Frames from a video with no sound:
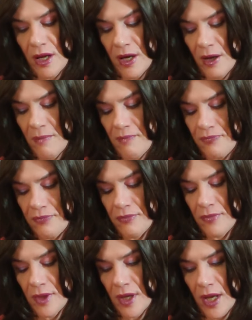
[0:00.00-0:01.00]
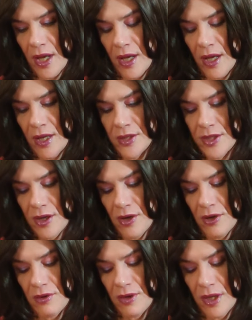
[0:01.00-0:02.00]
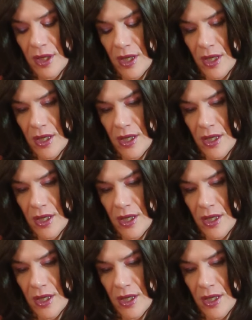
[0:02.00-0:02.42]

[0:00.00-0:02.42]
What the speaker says: So